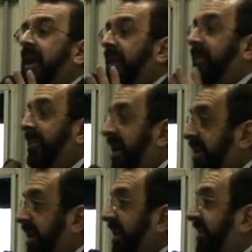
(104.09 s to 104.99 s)
of
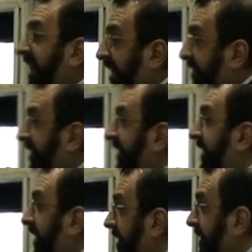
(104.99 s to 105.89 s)
American intelligence
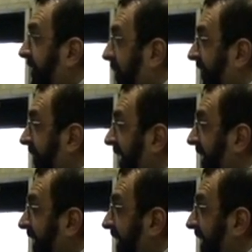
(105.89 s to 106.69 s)
and law enforcement,